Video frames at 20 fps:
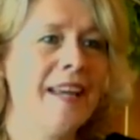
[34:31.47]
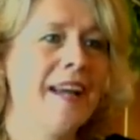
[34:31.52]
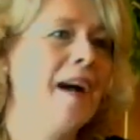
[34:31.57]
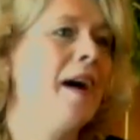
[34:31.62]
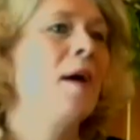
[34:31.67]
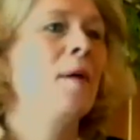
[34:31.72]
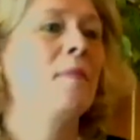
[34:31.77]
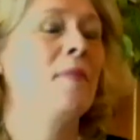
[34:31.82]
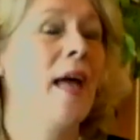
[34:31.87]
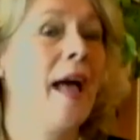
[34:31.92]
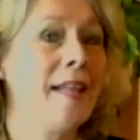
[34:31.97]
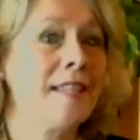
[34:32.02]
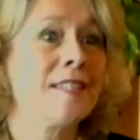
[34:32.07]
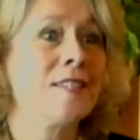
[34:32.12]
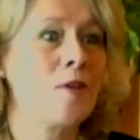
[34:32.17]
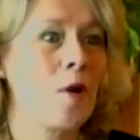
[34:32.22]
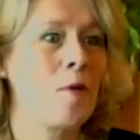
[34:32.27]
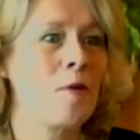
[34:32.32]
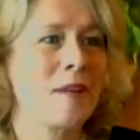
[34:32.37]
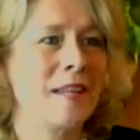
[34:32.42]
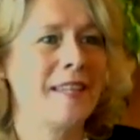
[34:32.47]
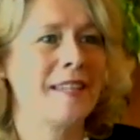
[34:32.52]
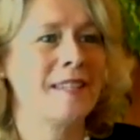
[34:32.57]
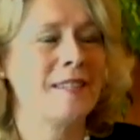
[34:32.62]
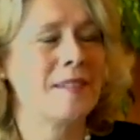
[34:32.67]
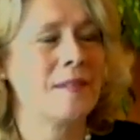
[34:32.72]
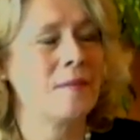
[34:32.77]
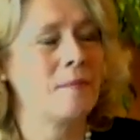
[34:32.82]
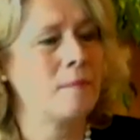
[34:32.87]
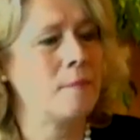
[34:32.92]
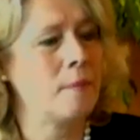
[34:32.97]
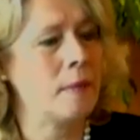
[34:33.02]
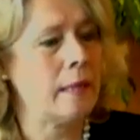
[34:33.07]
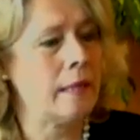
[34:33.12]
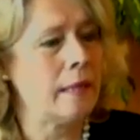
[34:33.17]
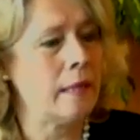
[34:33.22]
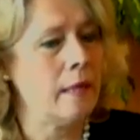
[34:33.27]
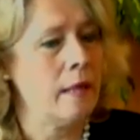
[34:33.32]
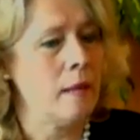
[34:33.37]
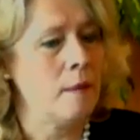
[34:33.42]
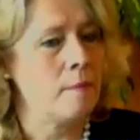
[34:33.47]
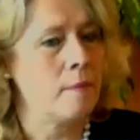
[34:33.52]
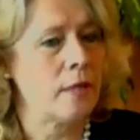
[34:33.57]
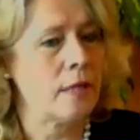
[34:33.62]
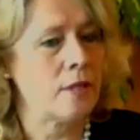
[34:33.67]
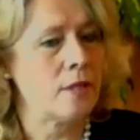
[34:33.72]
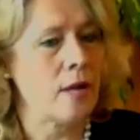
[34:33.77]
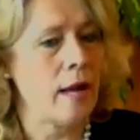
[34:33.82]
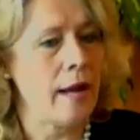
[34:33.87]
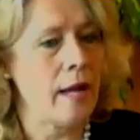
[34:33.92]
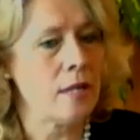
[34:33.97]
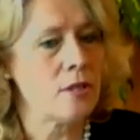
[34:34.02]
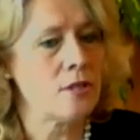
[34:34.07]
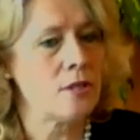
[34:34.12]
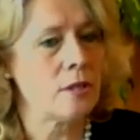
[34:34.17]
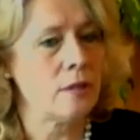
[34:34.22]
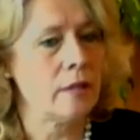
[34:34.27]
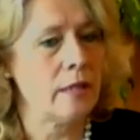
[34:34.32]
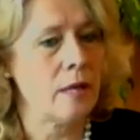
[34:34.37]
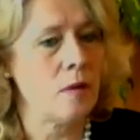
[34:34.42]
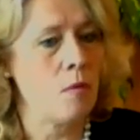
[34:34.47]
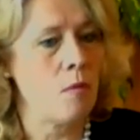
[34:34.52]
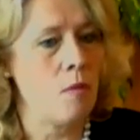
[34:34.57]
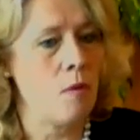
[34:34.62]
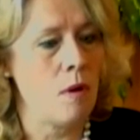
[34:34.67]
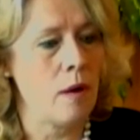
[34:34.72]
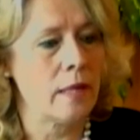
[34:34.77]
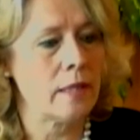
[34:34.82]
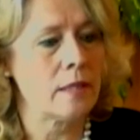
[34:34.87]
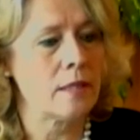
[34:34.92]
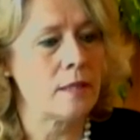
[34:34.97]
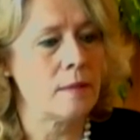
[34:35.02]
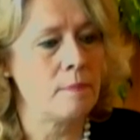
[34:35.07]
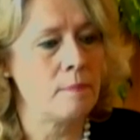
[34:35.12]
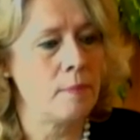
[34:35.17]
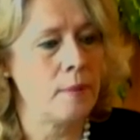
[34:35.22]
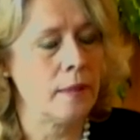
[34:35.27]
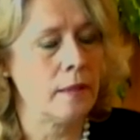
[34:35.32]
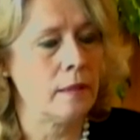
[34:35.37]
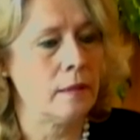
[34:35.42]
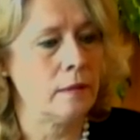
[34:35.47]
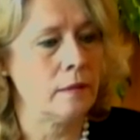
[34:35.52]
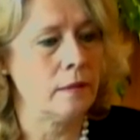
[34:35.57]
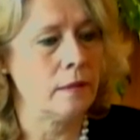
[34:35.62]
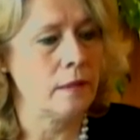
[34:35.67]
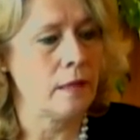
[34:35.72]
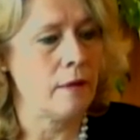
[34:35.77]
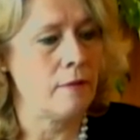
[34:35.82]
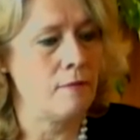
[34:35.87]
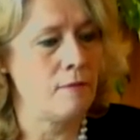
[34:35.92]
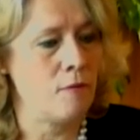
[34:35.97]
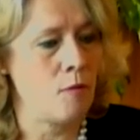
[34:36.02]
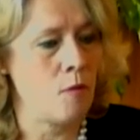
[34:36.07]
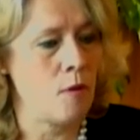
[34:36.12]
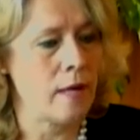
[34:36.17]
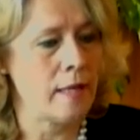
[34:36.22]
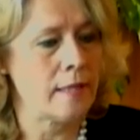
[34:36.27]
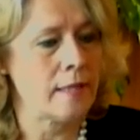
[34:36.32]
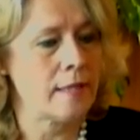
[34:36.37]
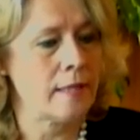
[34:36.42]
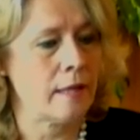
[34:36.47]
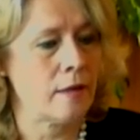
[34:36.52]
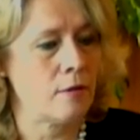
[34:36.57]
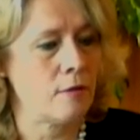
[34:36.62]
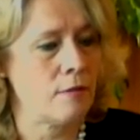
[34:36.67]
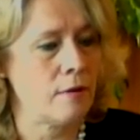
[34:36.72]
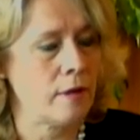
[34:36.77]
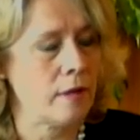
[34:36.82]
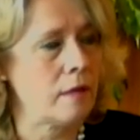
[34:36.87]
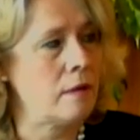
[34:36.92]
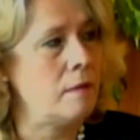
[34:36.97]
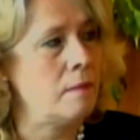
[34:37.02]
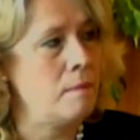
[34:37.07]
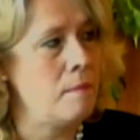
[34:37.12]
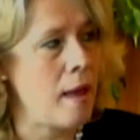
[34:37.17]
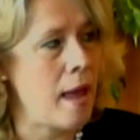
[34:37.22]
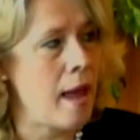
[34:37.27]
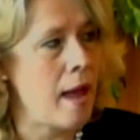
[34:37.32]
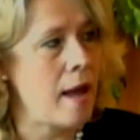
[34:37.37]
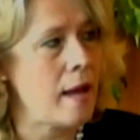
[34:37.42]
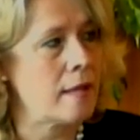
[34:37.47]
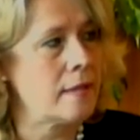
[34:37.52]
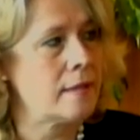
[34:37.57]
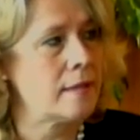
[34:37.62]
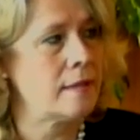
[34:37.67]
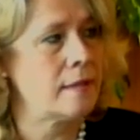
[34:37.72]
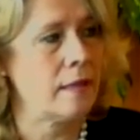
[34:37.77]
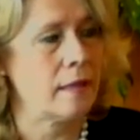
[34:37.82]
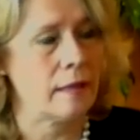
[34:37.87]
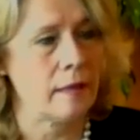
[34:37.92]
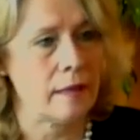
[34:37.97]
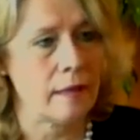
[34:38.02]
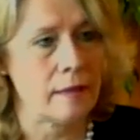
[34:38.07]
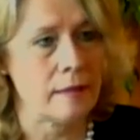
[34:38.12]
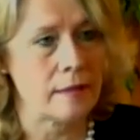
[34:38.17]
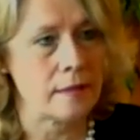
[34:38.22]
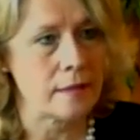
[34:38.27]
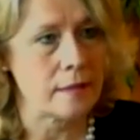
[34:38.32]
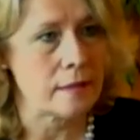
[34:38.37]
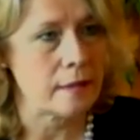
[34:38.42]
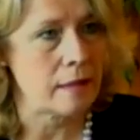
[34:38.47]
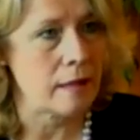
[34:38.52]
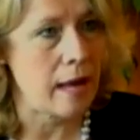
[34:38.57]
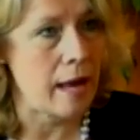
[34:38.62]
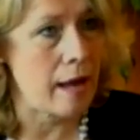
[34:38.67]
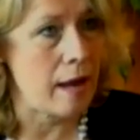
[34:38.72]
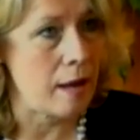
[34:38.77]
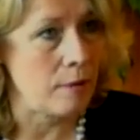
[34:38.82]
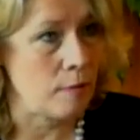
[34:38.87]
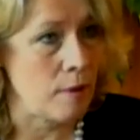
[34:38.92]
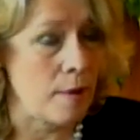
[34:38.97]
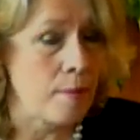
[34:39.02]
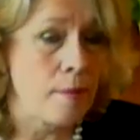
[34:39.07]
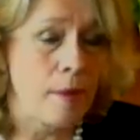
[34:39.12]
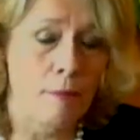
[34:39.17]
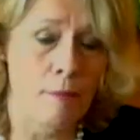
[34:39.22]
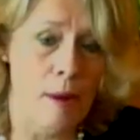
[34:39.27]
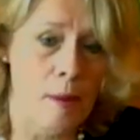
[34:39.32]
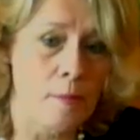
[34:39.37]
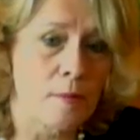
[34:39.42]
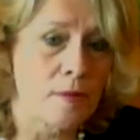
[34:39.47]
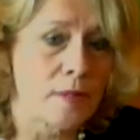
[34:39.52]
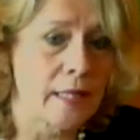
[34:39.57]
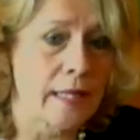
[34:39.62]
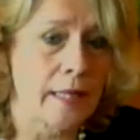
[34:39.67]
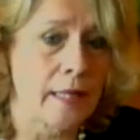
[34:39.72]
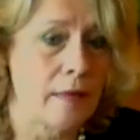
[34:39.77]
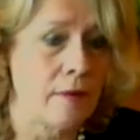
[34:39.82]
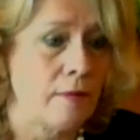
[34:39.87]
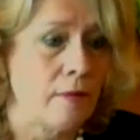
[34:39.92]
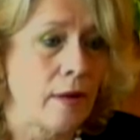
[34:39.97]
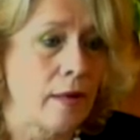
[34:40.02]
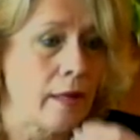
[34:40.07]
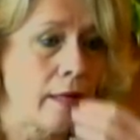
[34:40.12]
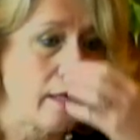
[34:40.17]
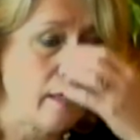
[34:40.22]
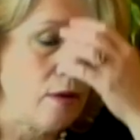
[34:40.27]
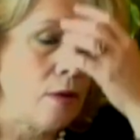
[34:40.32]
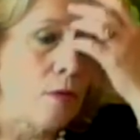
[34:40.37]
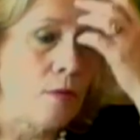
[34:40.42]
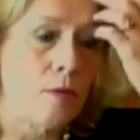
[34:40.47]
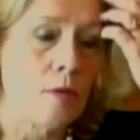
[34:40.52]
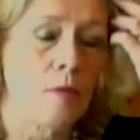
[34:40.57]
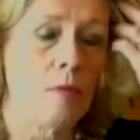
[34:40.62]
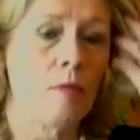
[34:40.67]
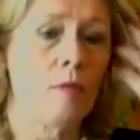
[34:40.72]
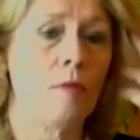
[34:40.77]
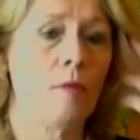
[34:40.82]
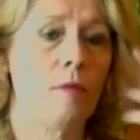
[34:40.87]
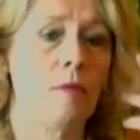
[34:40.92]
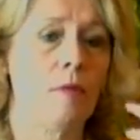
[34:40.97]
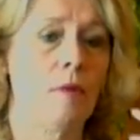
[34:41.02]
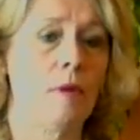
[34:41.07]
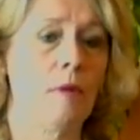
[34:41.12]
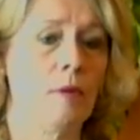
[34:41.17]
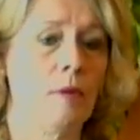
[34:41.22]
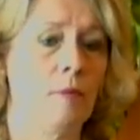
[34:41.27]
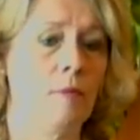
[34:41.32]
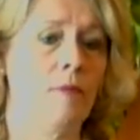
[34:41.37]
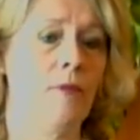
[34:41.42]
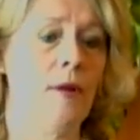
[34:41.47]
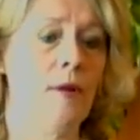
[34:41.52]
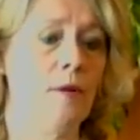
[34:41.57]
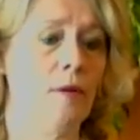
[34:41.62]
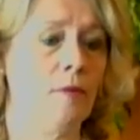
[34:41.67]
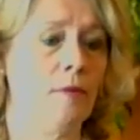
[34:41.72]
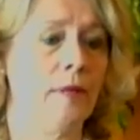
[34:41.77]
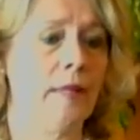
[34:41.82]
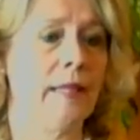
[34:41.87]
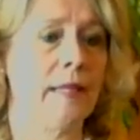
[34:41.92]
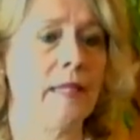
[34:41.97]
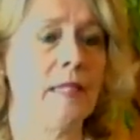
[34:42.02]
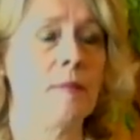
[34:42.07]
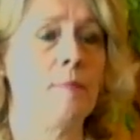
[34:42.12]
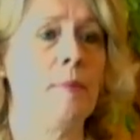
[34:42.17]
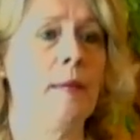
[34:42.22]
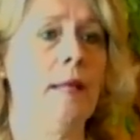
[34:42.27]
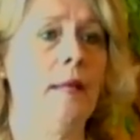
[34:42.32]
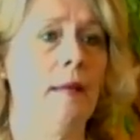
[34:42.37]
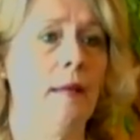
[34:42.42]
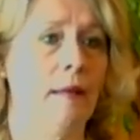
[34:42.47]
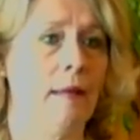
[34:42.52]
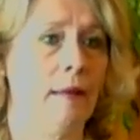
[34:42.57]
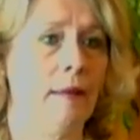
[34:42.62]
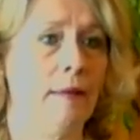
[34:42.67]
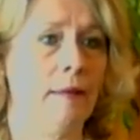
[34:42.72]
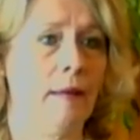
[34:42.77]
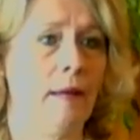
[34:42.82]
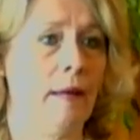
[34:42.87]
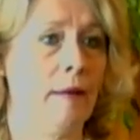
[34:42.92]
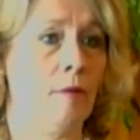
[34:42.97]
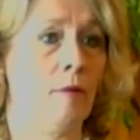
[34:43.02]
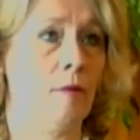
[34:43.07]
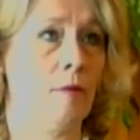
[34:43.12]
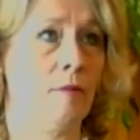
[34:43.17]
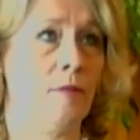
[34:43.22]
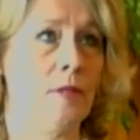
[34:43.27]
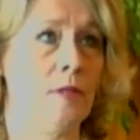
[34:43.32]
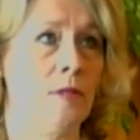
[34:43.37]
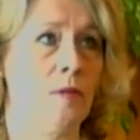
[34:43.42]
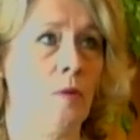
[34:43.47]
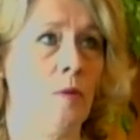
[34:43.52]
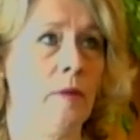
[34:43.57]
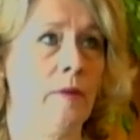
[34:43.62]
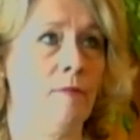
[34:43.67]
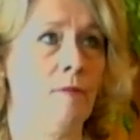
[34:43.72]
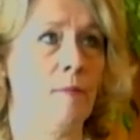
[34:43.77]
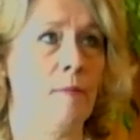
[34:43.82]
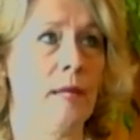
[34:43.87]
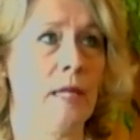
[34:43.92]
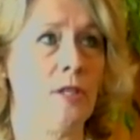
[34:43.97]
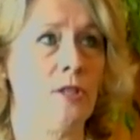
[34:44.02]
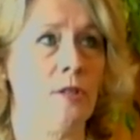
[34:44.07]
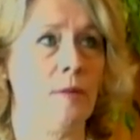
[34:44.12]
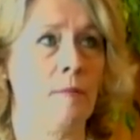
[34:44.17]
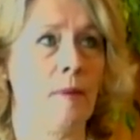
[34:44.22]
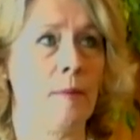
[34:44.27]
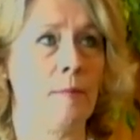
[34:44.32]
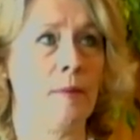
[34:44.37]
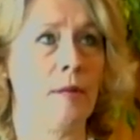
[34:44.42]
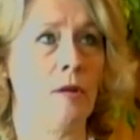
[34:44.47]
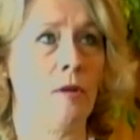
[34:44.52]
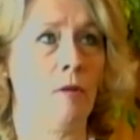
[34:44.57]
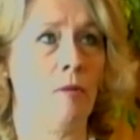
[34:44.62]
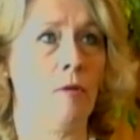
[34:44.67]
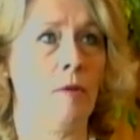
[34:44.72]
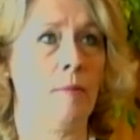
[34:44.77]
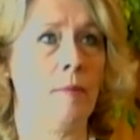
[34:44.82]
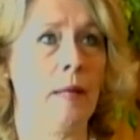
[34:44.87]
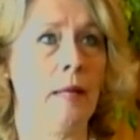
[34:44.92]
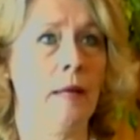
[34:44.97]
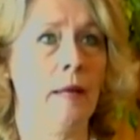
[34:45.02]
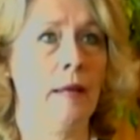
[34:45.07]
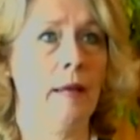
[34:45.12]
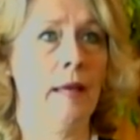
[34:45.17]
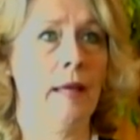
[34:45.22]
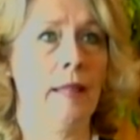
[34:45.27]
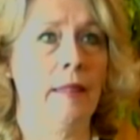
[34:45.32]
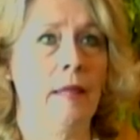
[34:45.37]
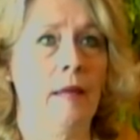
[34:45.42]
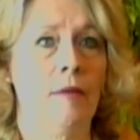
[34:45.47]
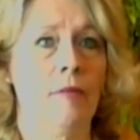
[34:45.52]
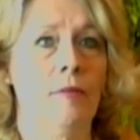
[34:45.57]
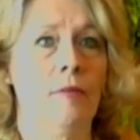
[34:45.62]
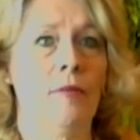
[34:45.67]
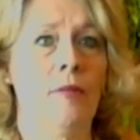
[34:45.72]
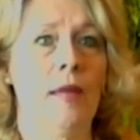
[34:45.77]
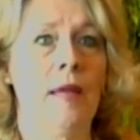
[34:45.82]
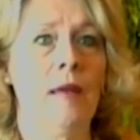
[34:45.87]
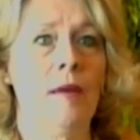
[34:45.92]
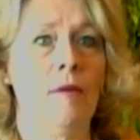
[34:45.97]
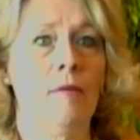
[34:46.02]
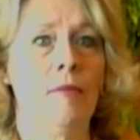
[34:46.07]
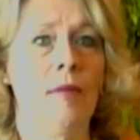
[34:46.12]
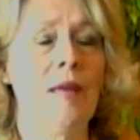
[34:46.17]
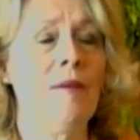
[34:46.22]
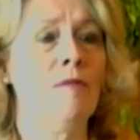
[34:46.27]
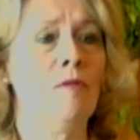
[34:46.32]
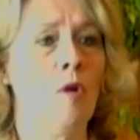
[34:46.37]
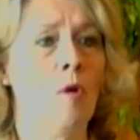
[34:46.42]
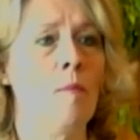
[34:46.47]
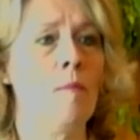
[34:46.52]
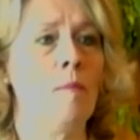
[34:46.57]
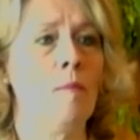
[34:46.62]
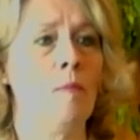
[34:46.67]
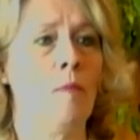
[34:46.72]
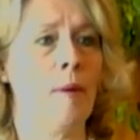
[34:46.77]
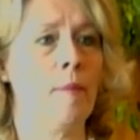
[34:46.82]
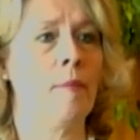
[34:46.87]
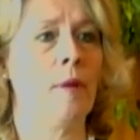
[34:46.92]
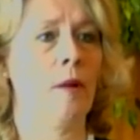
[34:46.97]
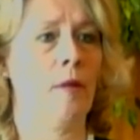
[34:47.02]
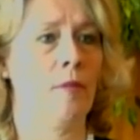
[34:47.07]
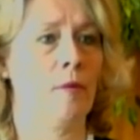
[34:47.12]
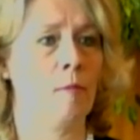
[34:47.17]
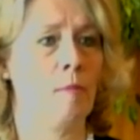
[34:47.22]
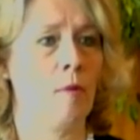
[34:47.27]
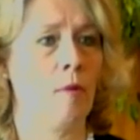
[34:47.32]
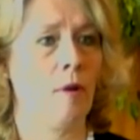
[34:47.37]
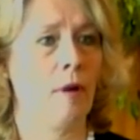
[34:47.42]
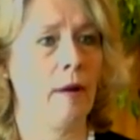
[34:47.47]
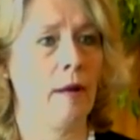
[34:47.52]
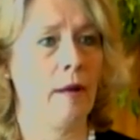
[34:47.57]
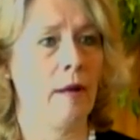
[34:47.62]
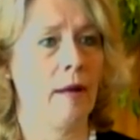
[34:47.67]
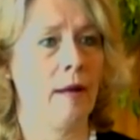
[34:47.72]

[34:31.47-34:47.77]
Um, that's tokenism. But but to actually want to build a voice and critical mass that is rep- representative. I, you know, there found out that Expedia, I don't know if this is old information, it might be year old, but they, they, ha- they have no women on their board.